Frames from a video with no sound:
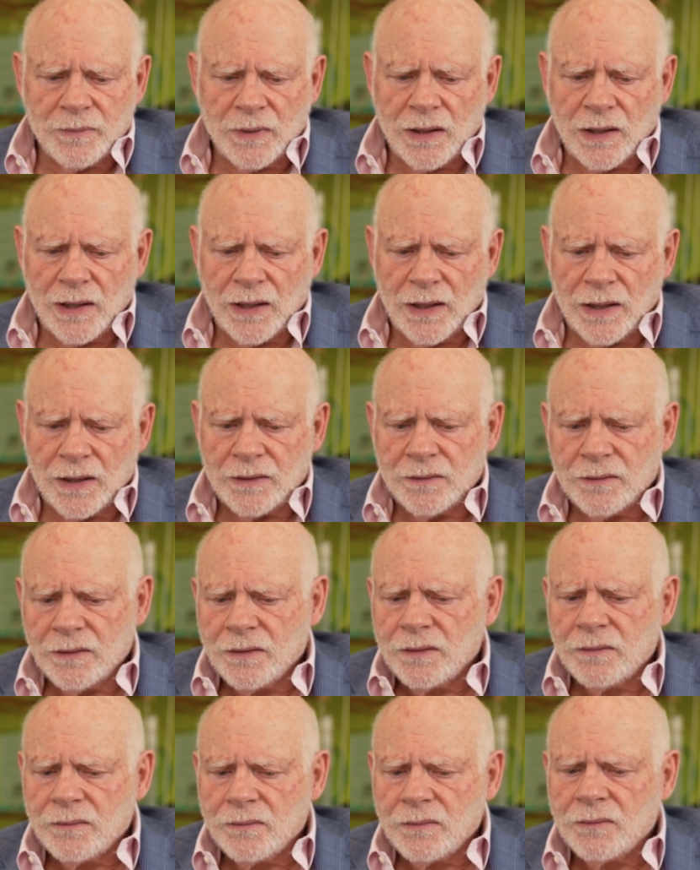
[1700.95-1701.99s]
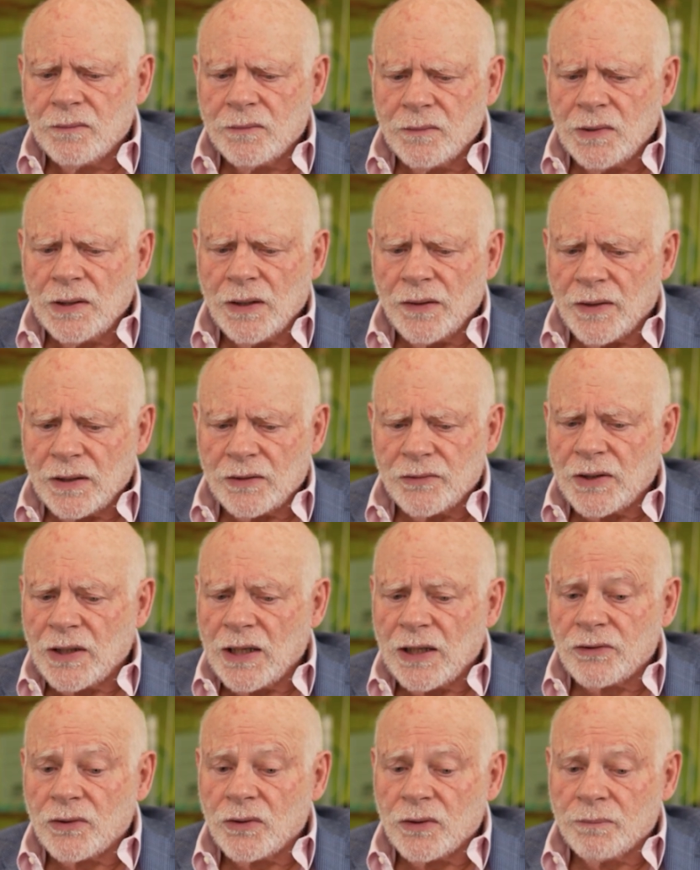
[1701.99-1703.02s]
And he thinks it
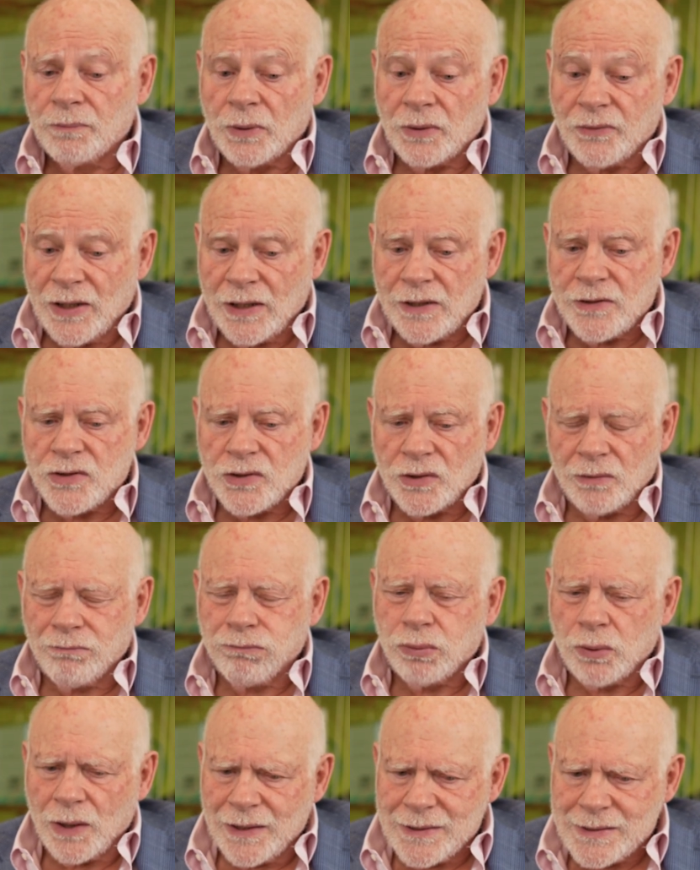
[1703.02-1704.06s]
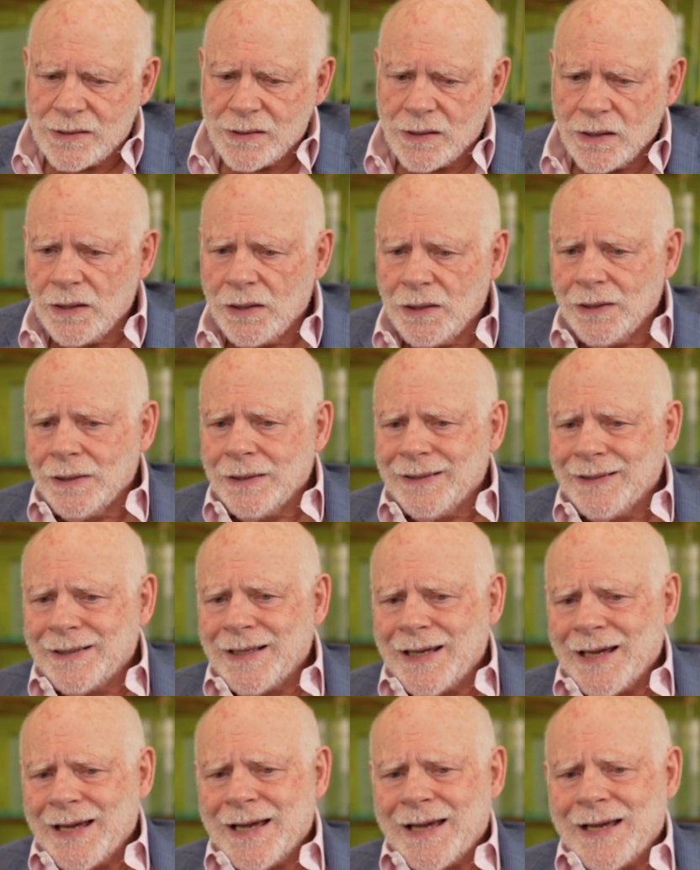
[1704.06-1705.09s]
has good potential. Plus, it
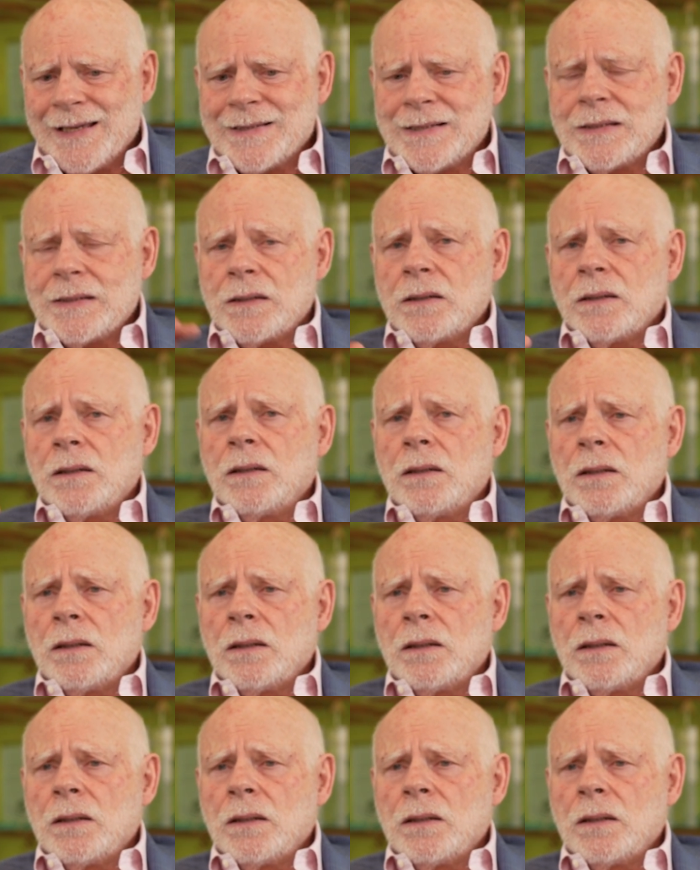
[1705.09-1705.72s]
has